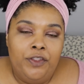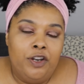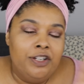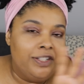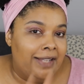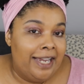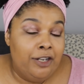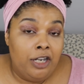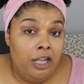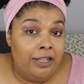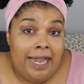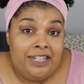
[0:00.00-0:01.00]
There is a lighter
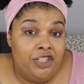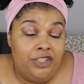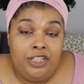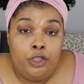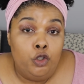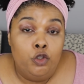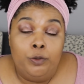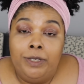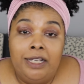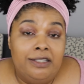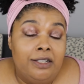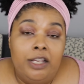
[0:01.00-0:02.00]
color I just didn't use
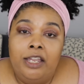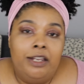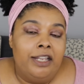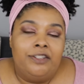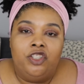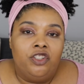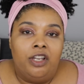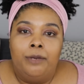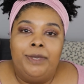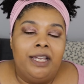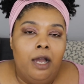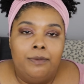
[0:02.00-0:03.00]
because it, it's just
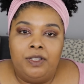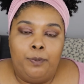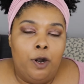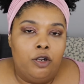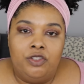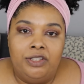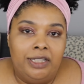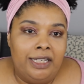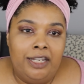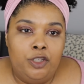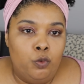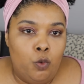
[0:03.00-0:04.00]
gonna become Sparkle
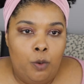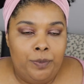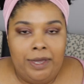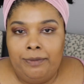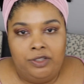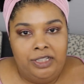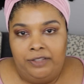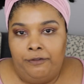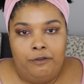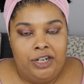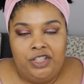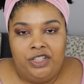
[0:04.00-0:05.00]
City and you won't be able to
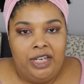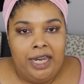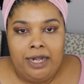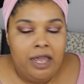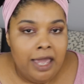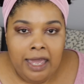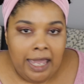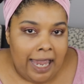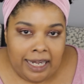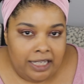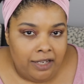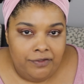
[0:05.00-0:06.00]
differentiate
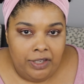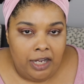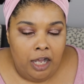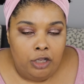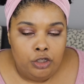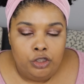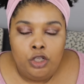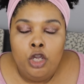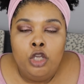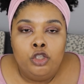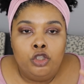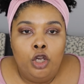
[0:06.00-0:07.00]
any of the colors.
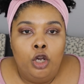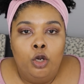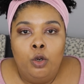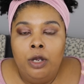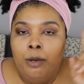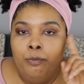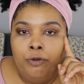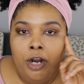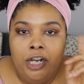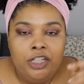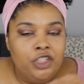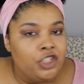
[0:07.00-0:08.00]
So
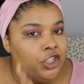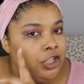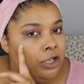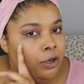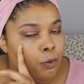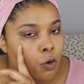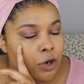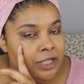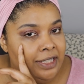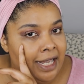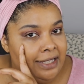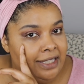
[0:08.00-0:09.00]
brush, more
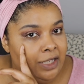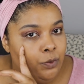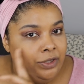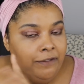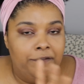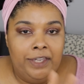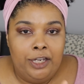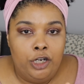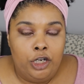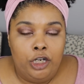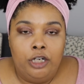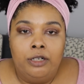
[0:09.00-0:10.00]
intensity with the
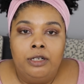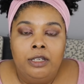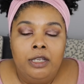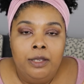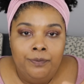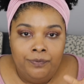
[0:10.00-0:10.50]
finger.